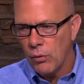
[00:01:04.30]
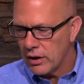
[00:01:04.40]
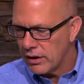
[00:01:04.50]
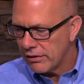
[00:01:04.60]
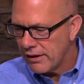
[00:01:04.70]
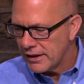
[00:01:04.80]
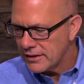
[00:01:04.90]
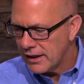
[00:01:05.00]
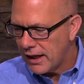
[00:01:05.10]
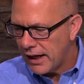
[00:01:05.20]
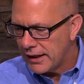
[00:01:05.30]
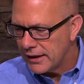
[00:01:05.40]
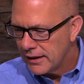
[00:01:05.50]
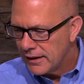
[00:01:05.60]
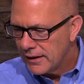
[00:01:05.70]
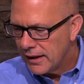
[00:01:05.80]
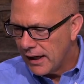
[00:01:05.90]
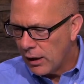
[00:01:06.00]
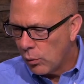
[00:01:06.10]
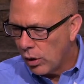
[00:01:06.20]
one of the things that I
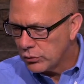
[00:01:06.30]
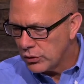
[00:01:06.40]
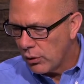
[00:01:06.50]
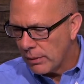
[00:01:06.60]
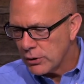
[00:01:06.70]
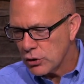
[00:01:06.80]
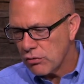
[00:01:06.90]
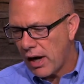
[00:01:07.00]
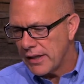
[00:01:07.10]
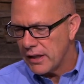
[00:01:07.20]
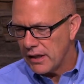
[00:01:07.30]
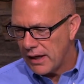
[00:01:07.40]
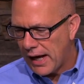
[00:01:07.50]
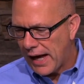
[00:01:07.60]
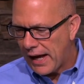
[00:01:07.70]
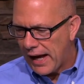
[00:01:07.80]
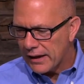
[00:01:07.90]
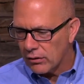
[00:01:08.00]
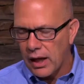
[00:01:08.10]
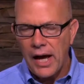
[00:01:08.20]
won't do. I'm just trying to
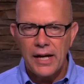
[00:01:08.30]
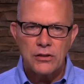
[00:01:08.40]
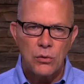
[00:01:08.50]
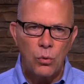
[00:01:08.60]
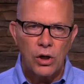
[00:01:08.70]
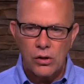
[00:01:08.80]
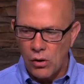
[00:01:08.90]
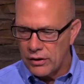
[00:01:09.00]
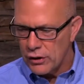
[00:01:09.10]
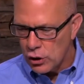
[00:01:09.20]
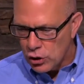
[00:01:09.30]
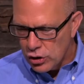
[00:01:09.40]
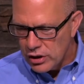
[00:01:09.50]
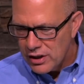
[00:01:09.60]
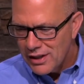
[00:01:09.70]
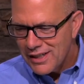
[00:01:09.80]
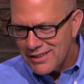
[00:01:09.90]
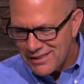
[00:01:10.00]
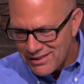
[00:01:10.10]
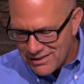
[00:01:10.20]
analyze and work on the good,
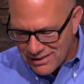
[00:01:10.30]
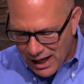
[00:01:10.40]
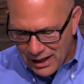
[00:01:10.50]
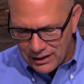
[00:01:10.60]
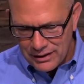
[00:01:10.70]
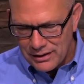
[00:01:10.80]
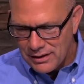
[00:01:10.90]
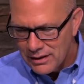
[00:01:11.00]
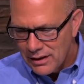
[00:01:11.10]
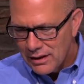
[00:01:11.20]
solid,